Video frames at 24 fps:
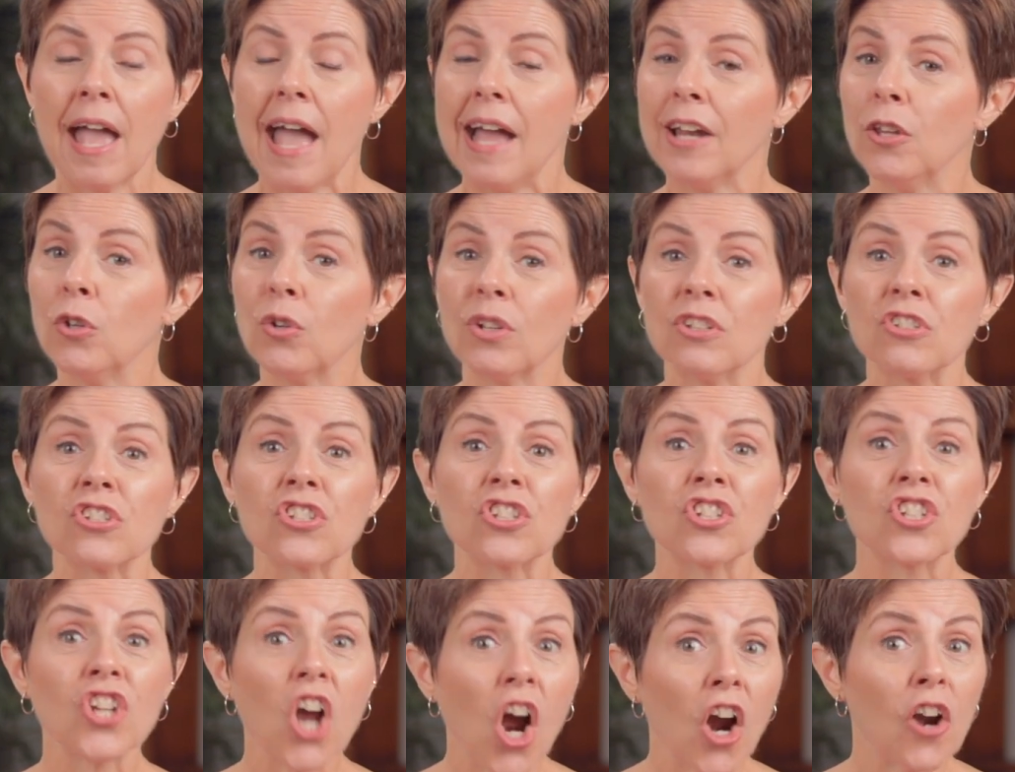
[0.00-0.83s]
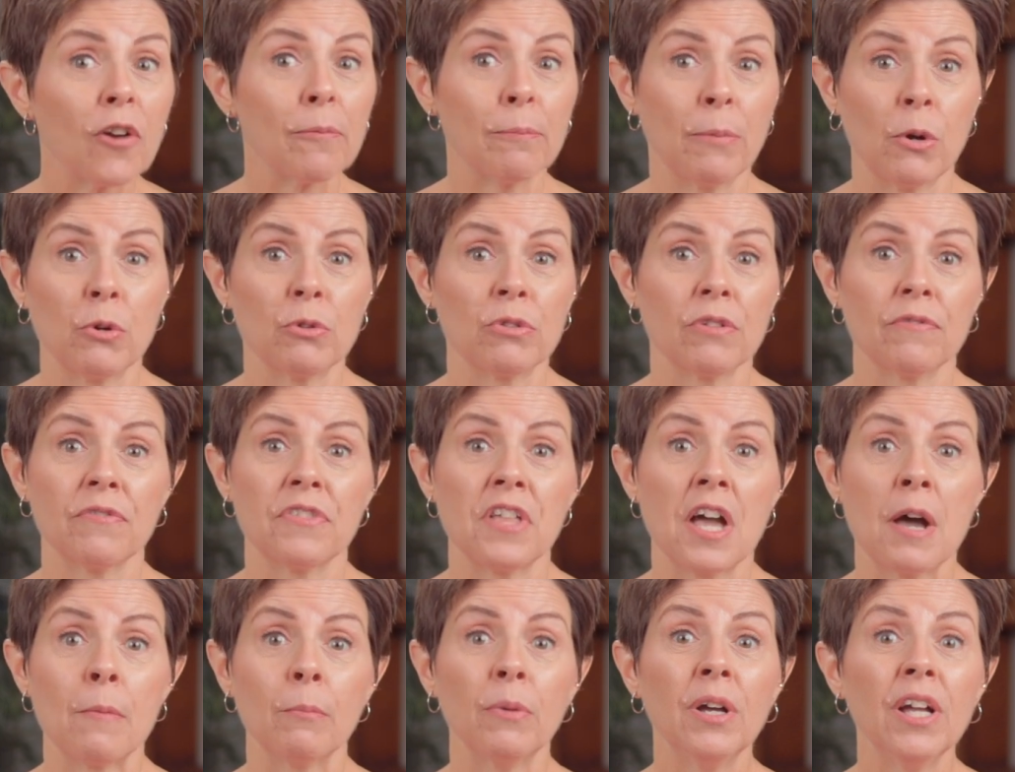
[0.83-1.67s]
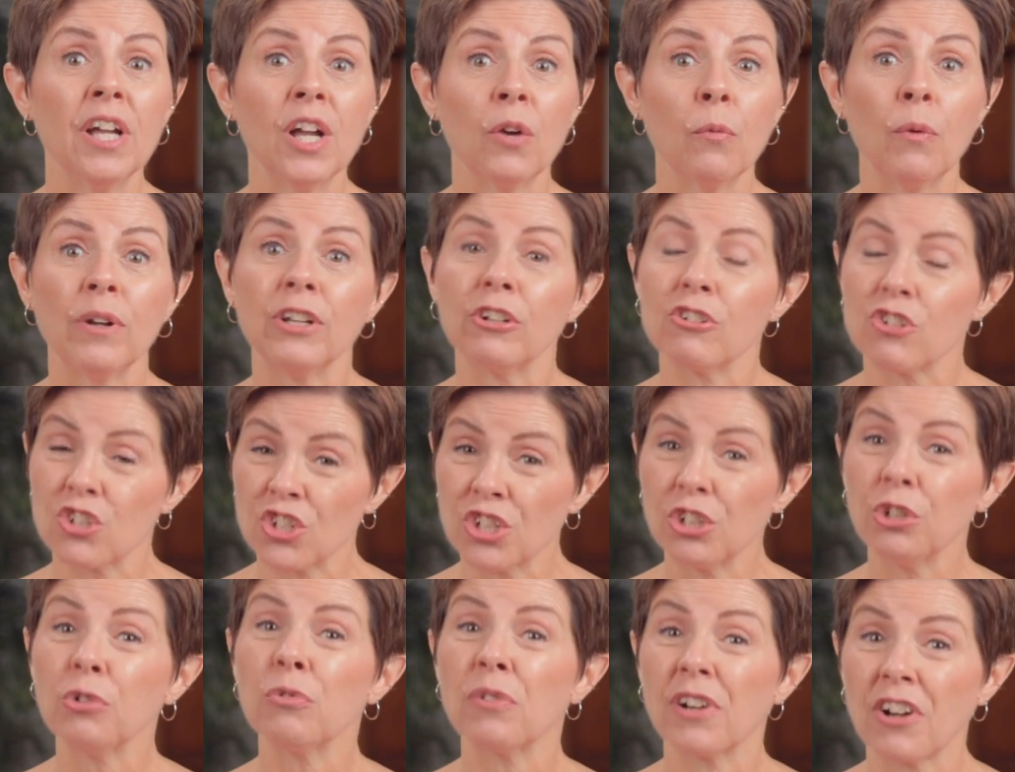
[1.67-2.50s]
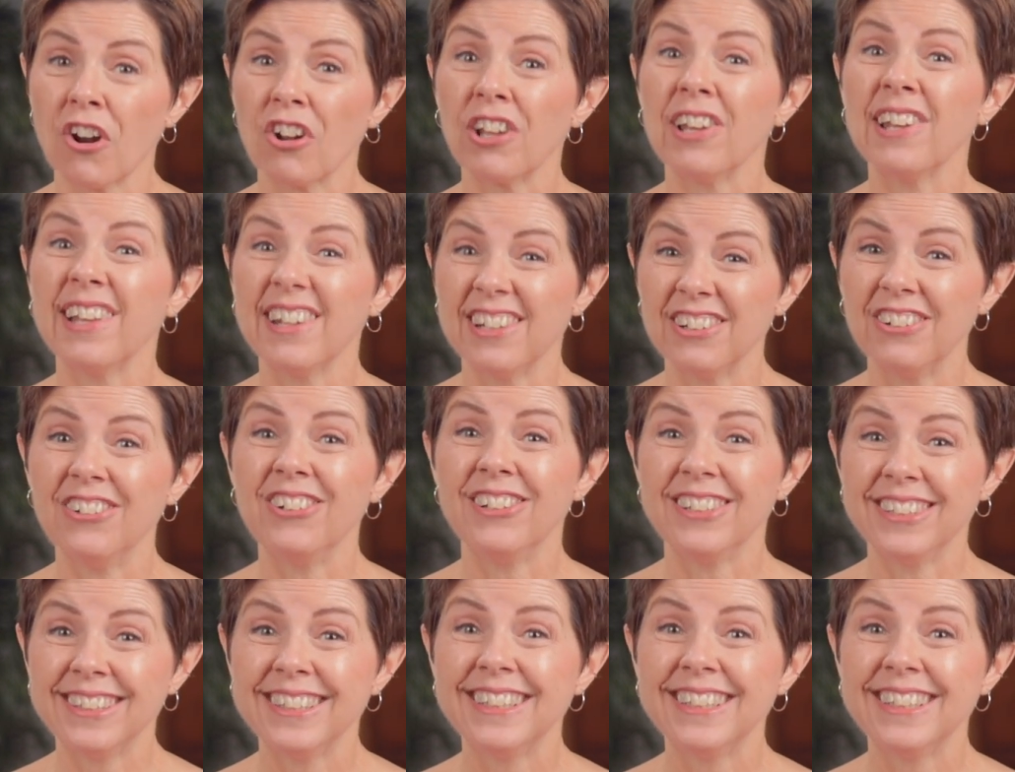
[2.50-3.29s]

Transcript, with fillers: And you can start both of them when your children are little.